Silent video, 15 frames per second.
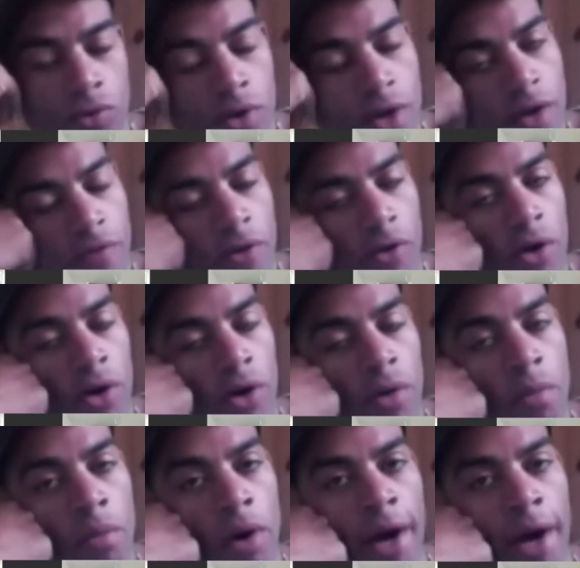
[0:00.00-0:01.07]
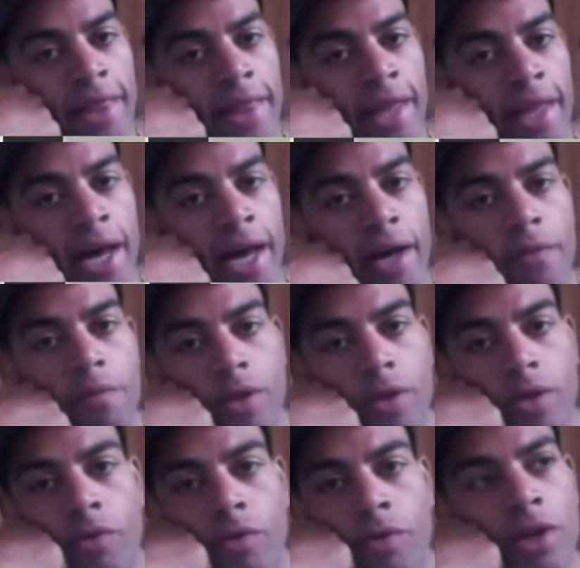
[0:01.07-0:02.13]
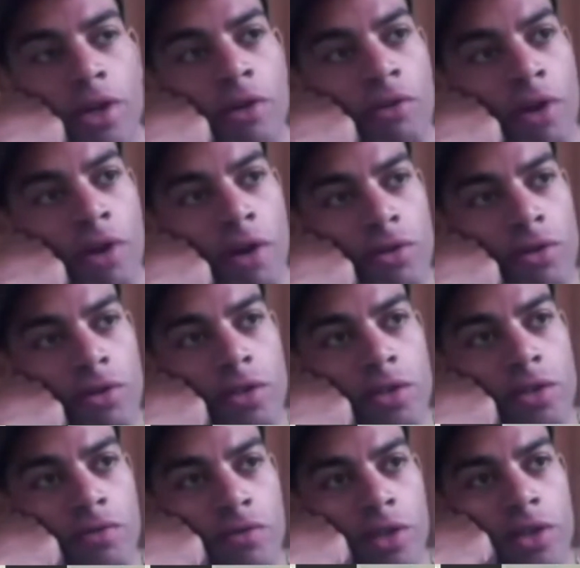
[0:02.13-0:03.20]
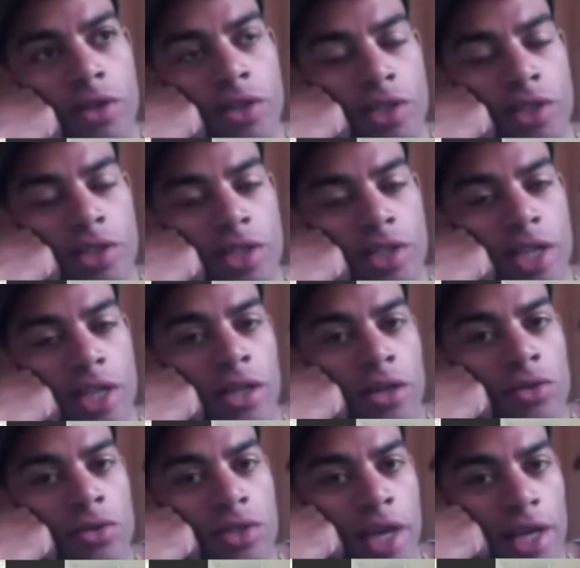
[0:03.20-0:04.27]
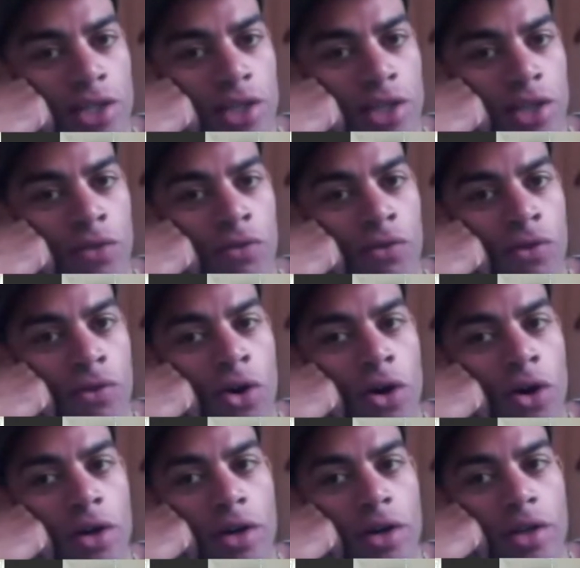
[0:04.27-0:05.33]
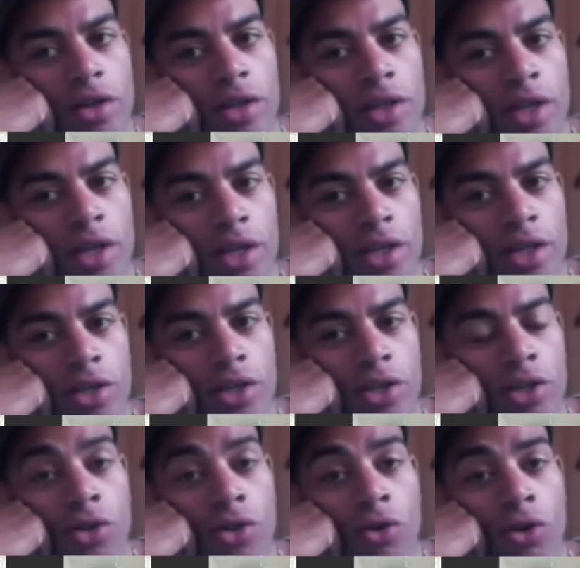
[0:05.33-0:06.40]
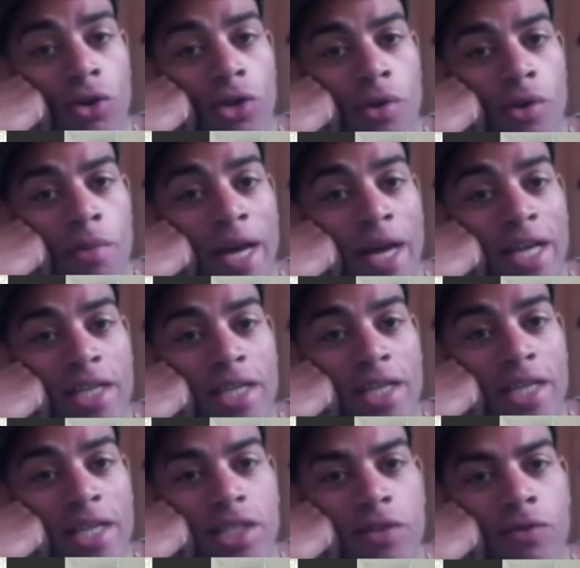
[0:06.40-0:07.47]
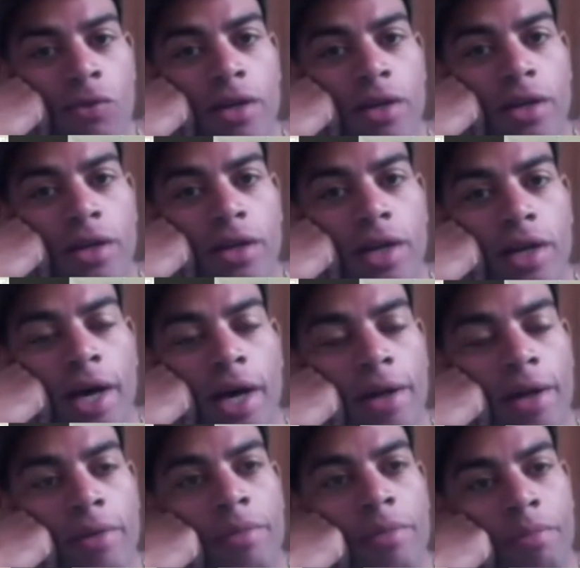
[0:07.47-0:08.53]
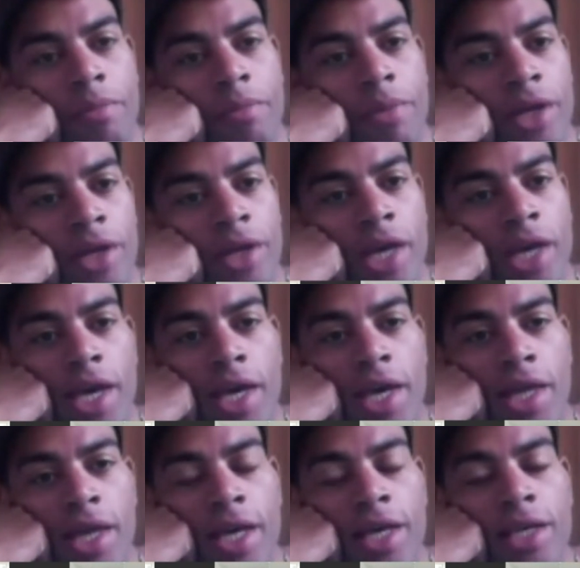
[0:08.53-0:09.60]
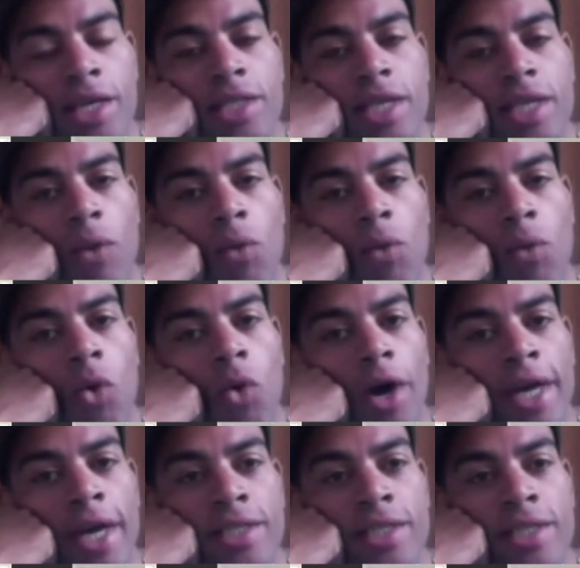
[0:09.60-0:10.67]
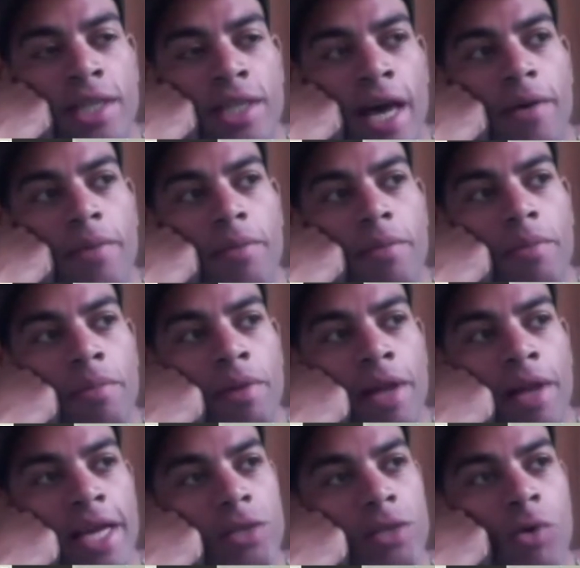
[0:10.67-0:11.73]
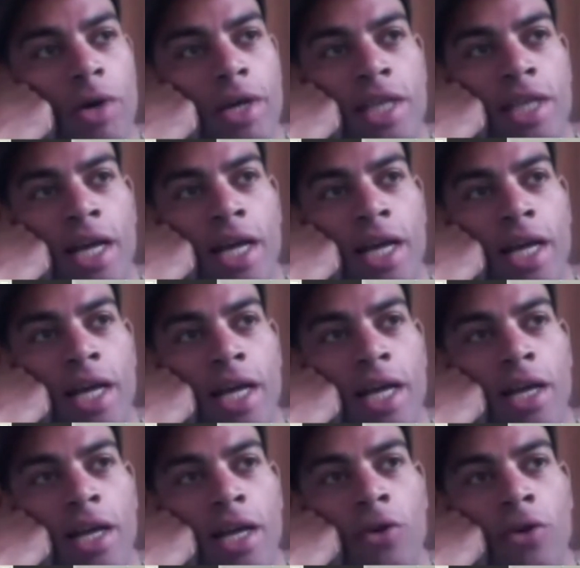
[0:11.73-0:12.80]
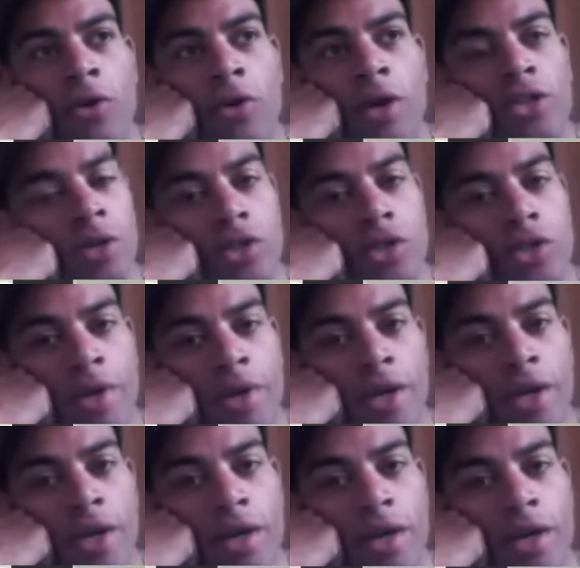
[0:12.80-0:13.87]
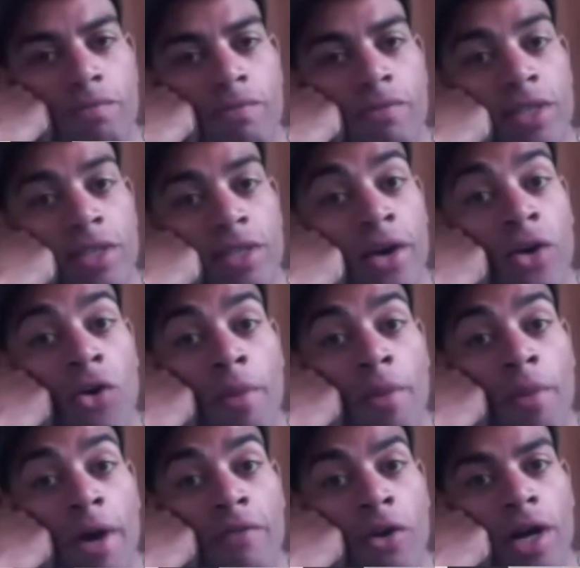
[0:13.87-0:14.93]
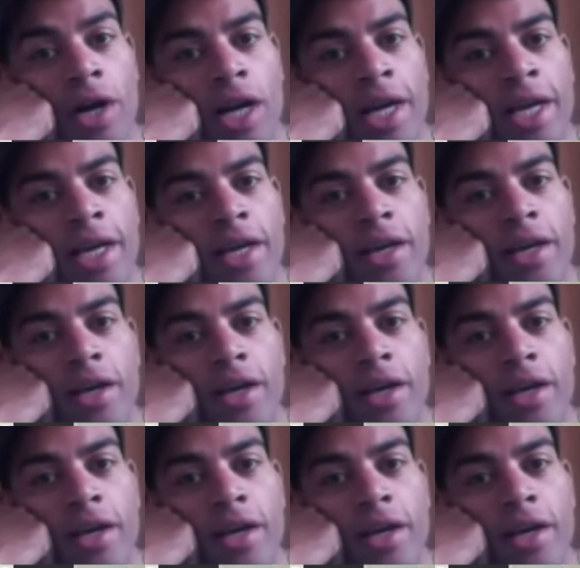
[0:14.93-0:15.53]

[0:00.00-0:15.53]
If you can combine that with the irreverence of the standalone sketches that you've got, then you're onto a massive winner. But the key thing is, what is that place, what is that location, so to speak, physically or metaphorically,